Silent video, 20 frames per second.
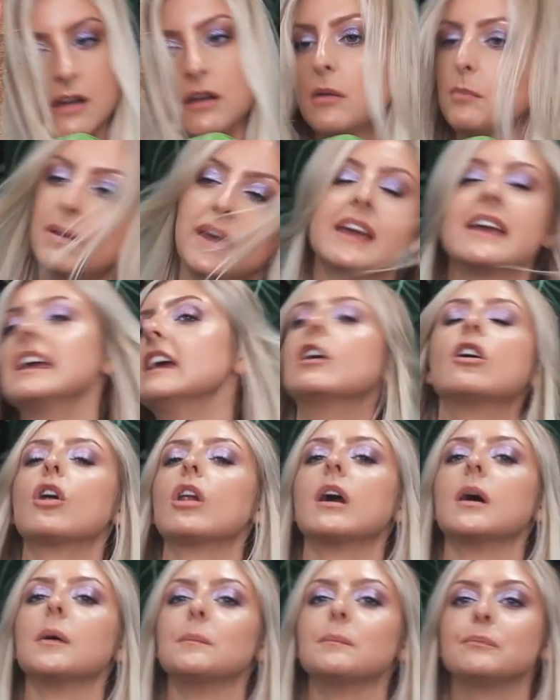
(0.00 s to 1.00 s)
a pinky
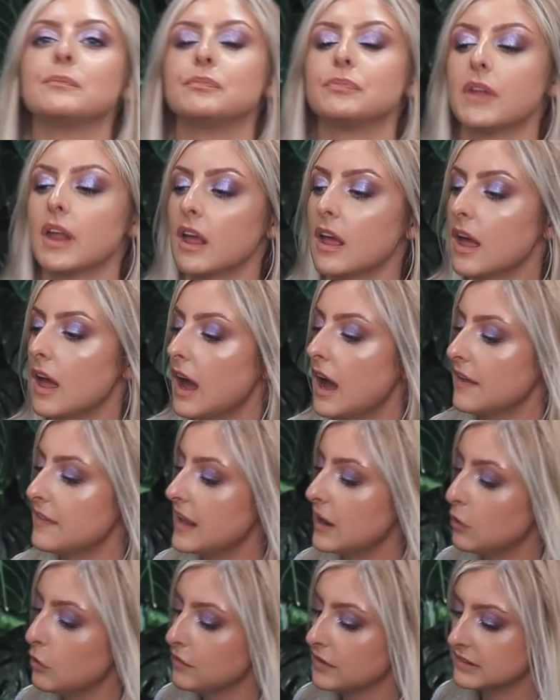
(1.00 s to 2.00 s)
colour and
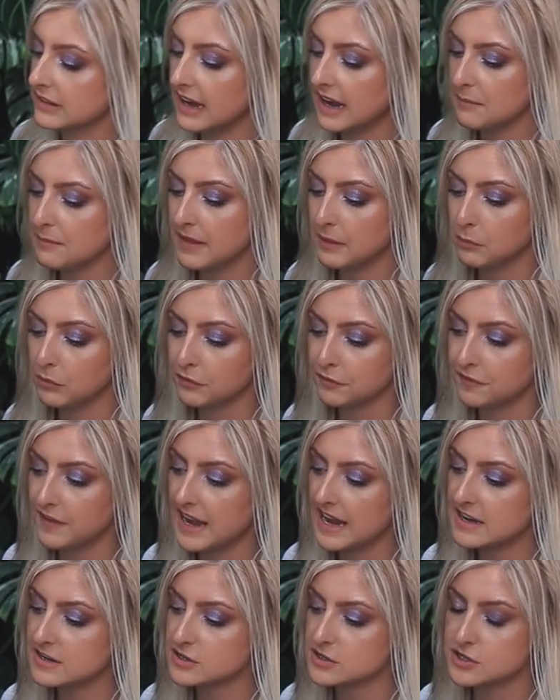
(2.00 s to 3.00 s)
then over time they will
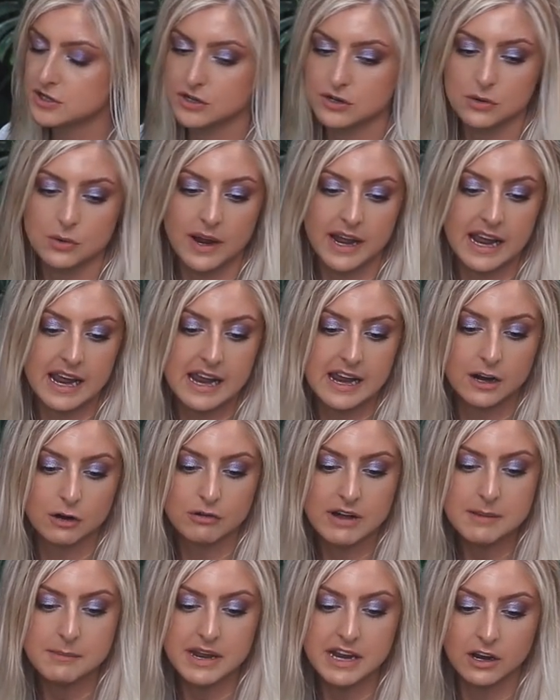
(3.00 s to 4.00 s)
fade to a
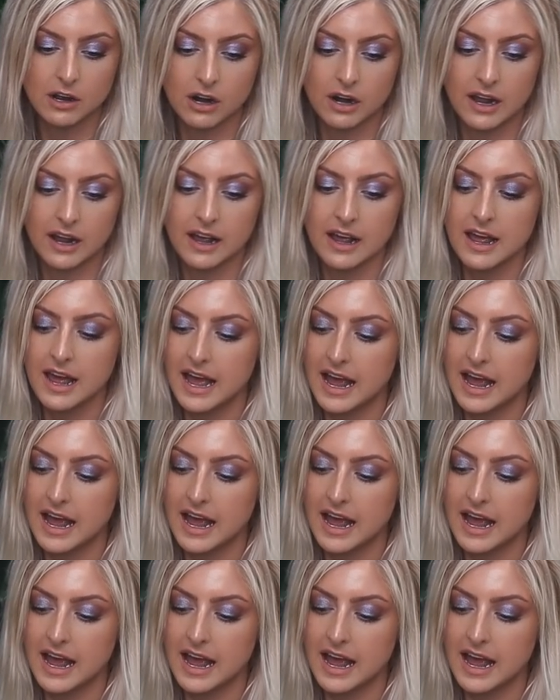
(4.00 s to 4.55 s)
creamy colour